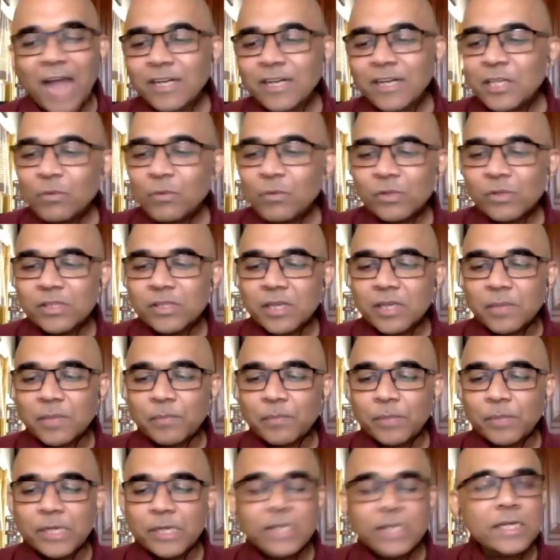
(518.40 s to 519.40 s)
he was
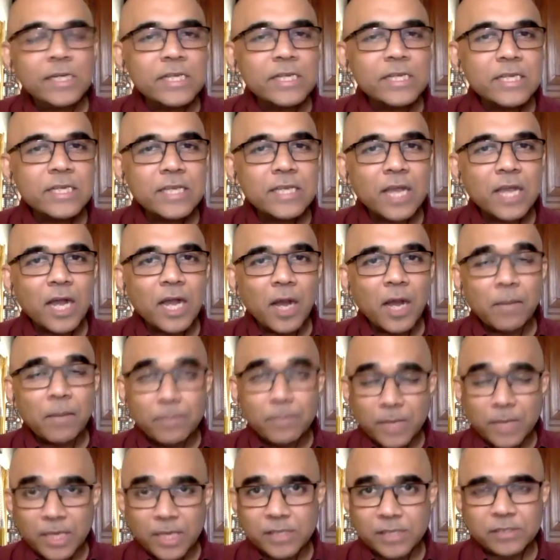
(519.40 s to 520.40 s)
completely
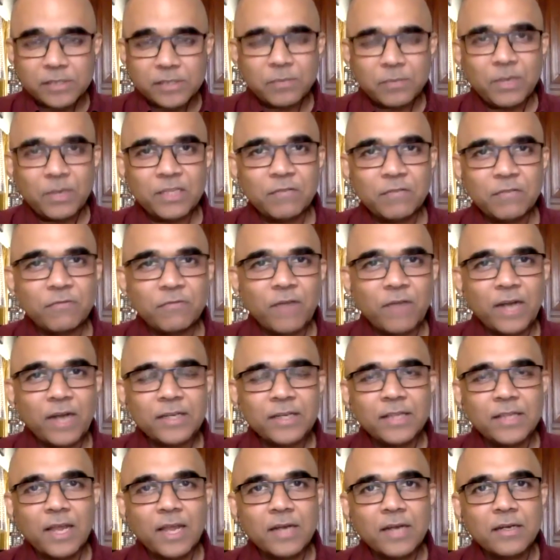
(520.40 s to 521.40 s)
amazed by the
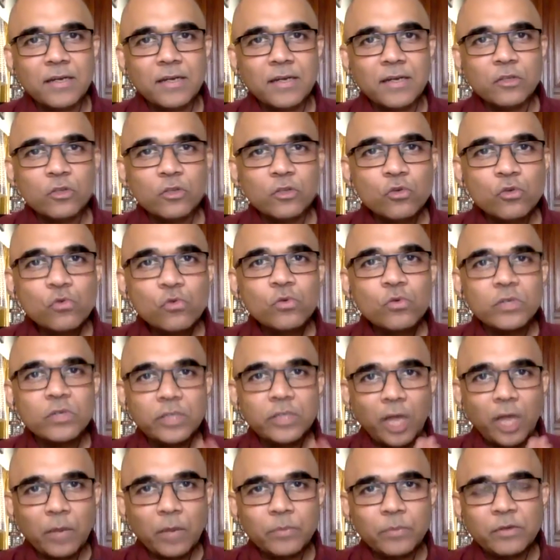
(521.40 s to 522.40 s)
fact that you
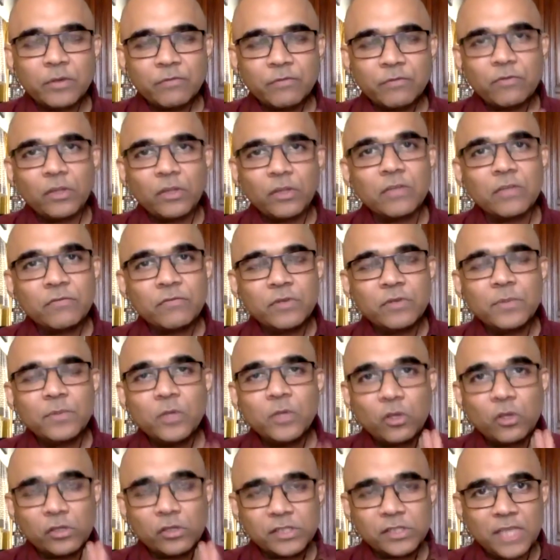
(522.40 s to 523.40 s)
dubbed for the film
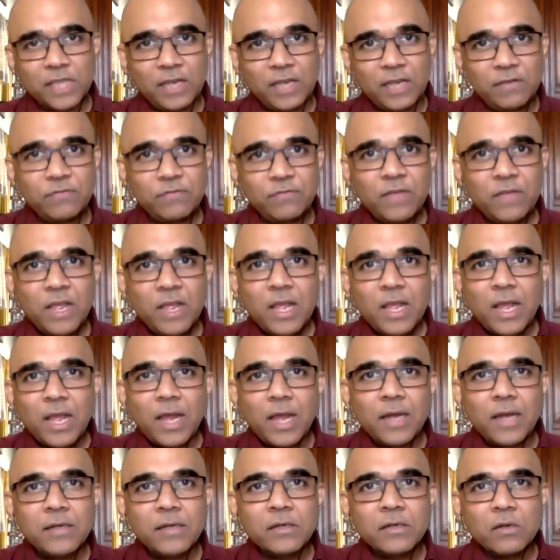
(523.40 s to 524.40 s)
yourself
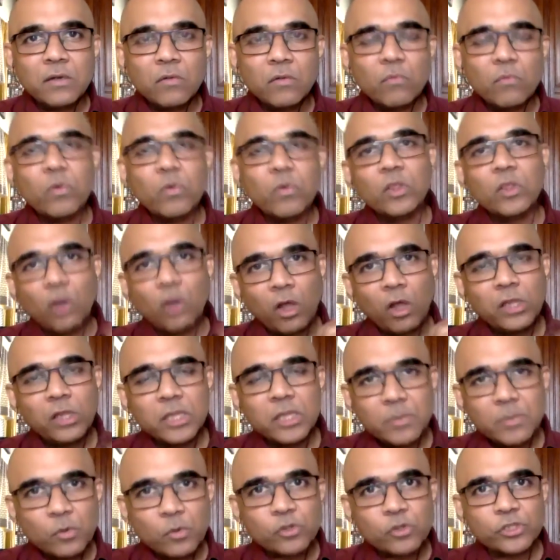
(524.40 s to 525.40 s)
and with all
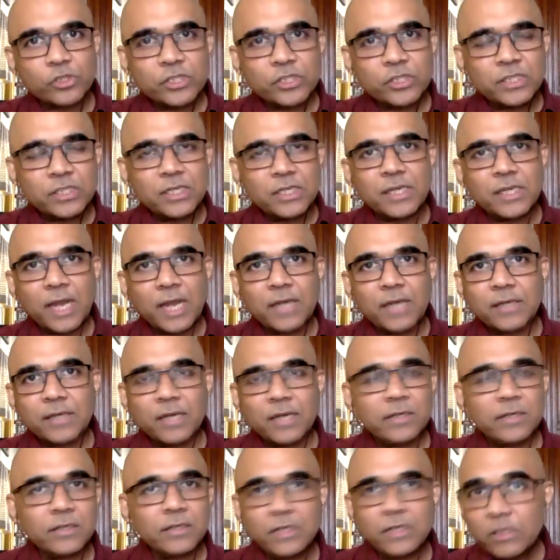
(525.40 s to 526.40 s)
the emotions intact.
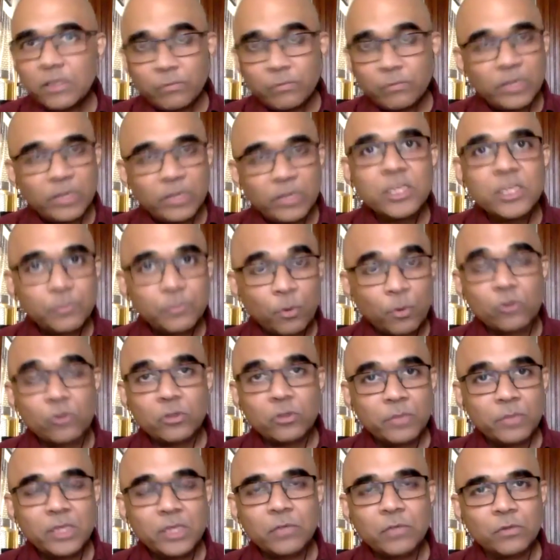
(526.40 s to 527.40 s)
And he, when he spoke
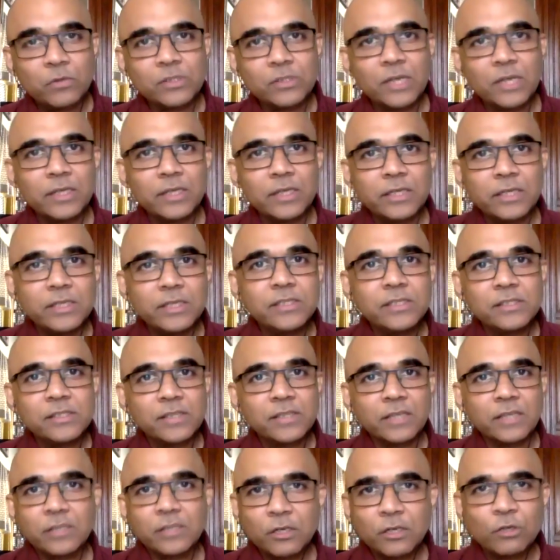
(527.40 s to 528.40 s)
to me, it was like he'd
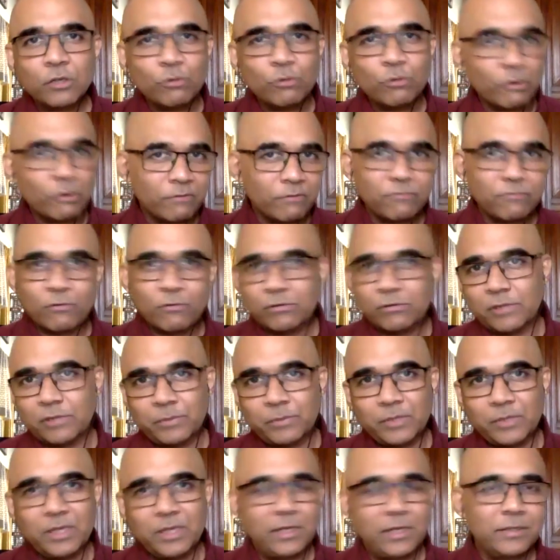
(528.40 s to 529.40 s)
sighted a UFO or
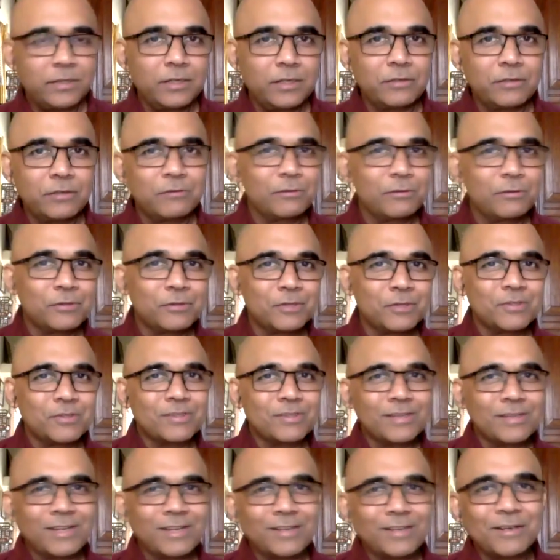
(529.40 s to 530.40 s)
something like that. You know, so it's
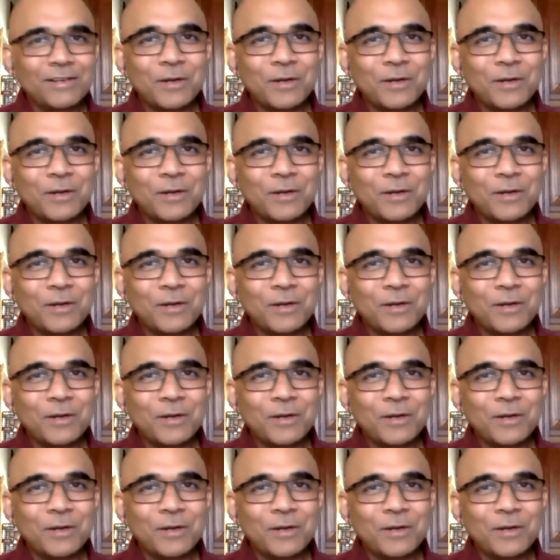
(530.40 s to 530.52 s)
just like,